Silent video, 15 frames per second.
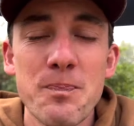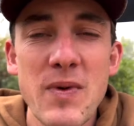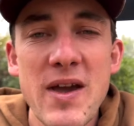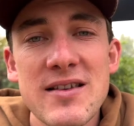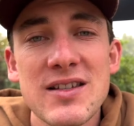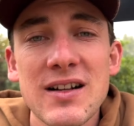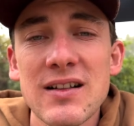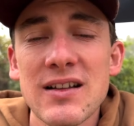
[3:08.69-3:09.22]

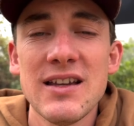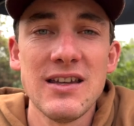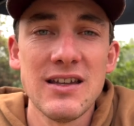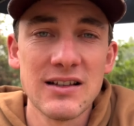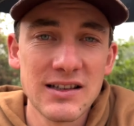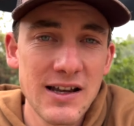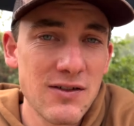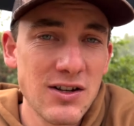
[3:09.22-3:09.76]
basically you
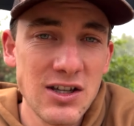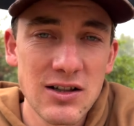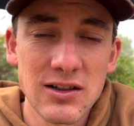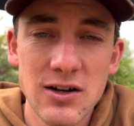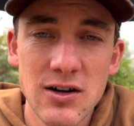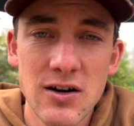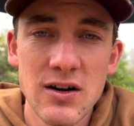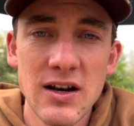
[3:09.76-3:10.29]
live and you
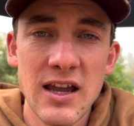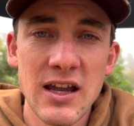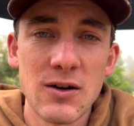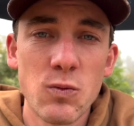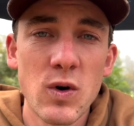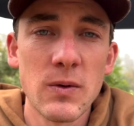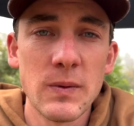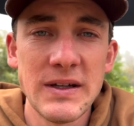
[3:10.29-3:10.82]
learn,
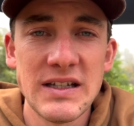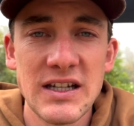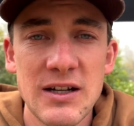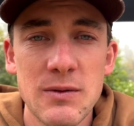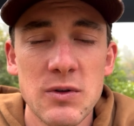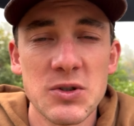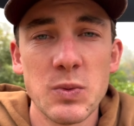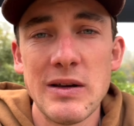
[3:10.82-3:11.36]
and what we did
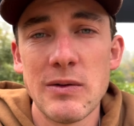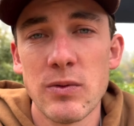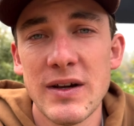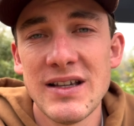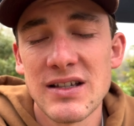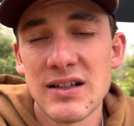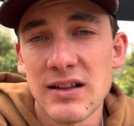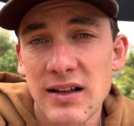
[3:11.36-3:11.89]
was we
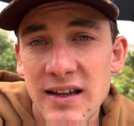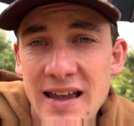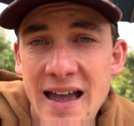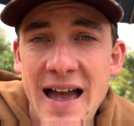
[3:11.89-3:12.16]
recently,